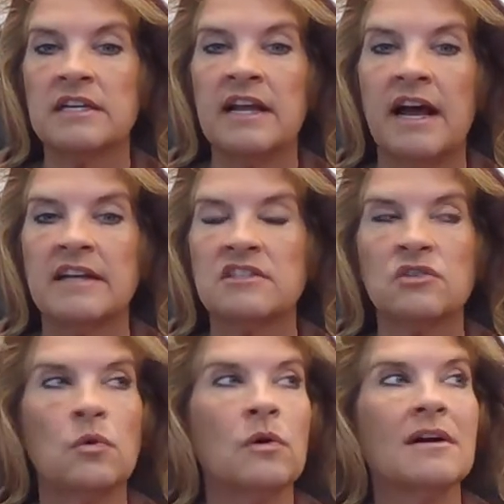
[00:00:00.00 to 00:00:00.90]
It has
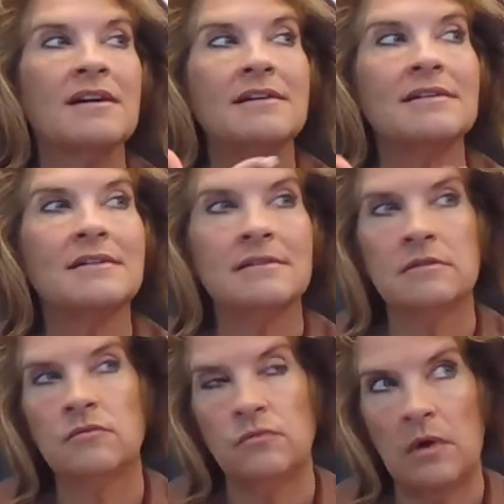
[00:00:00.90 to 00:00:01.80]

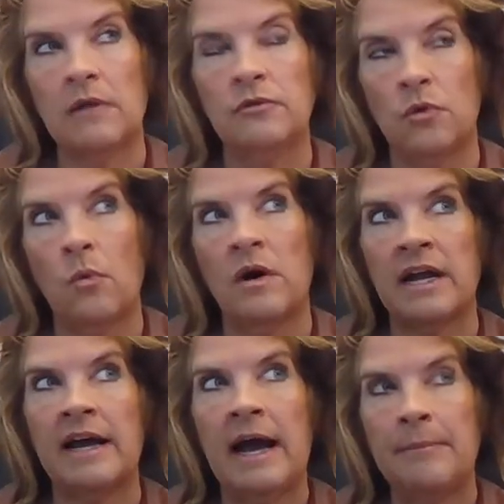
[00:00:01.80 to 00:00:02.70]
the one
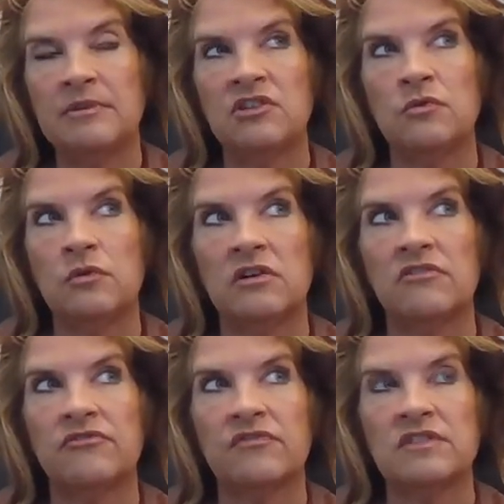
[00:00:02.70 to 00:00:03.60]
I happen to have